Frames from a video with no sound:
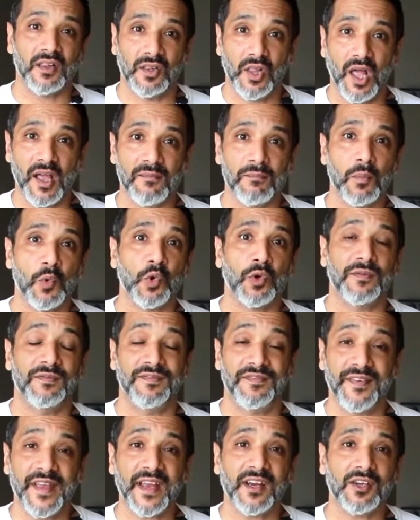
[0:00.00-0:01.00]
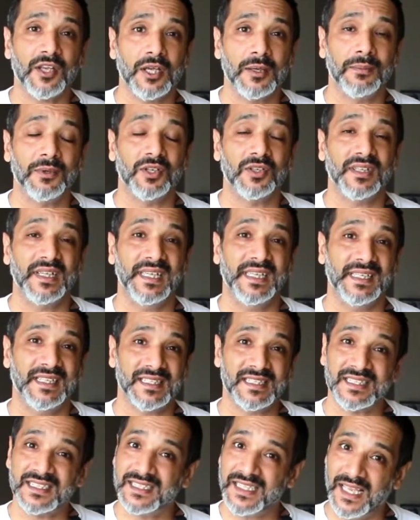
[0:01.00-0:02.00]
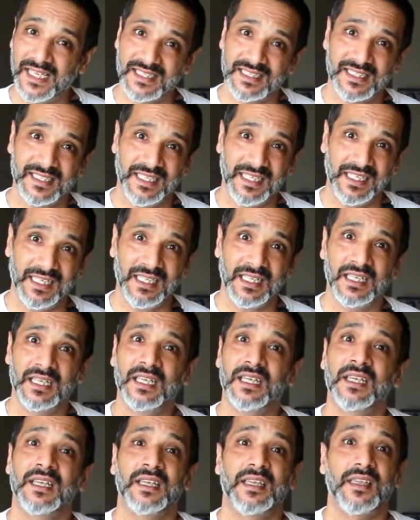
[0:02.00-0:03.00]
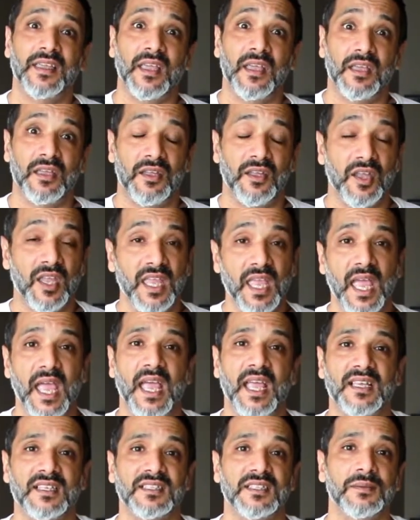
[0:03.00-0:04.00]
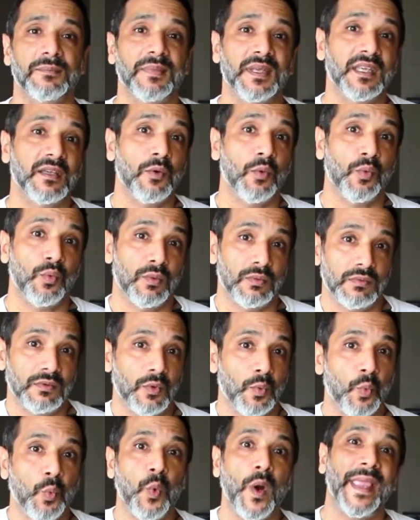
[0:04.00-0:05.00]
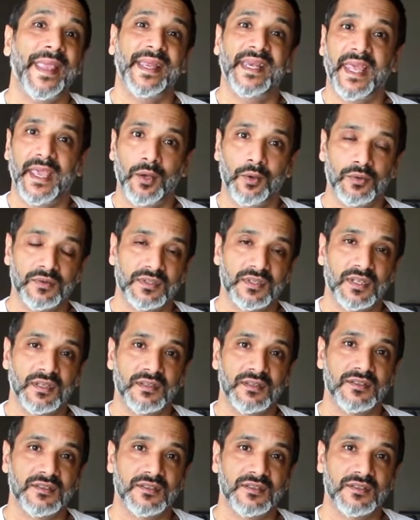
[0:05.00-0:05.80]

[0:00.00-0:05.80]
lot more variable in its density, it has to be weighed out.